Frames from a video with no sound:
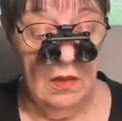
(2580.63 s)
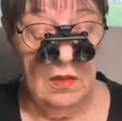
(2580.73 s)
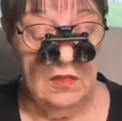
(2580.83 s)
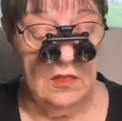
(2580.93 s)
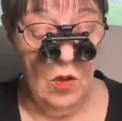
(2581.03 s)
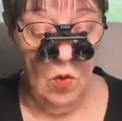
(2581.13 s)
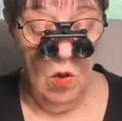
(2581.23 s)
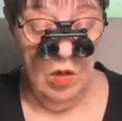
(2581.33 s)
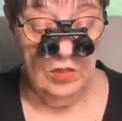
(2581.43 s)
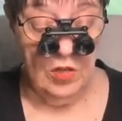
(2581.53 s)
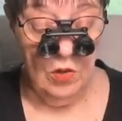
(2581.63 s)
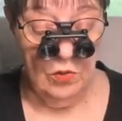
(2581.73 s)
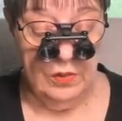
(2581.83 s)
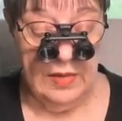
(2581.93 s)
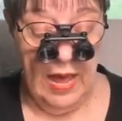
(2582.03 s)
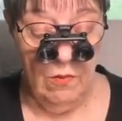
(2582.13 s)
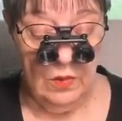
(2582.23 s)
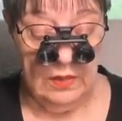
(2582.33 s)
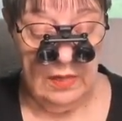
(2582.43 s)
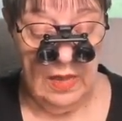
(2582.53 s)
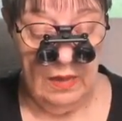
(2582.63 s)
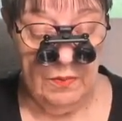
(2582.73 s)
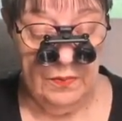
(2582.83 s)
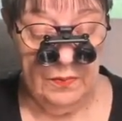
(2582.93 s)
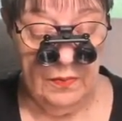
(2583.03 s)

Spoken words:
So all told, that one came